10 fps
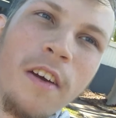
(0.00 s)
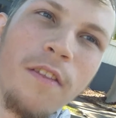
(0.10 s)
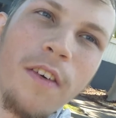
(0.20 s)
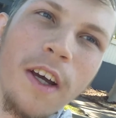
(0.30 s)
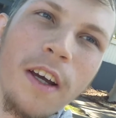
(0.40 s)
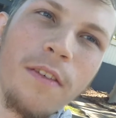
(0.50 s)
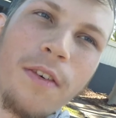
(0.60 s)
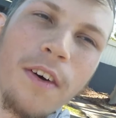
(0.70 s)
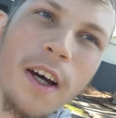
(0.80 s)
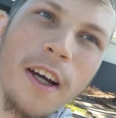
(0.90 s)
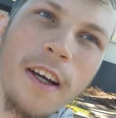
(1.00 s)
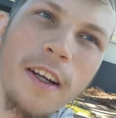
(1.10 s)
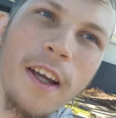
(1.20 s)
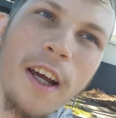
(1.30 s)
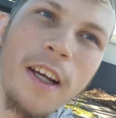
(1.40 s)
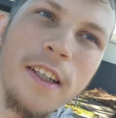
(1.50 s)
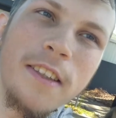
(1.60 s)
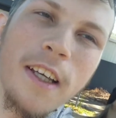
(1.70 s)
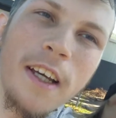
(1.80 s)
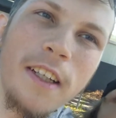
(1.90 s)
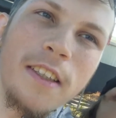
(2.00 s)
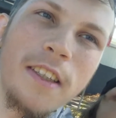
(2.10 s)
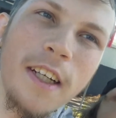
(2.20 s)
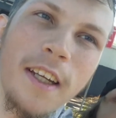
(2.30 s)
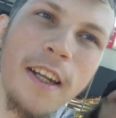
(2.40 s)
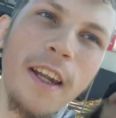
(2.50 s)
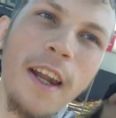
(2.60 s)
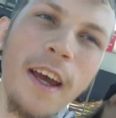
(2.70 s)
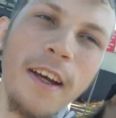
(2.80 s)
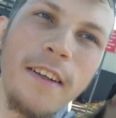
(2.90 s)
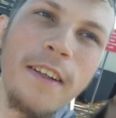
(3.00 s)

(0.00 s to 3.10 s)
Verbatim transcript: the fire guy's like checking it out.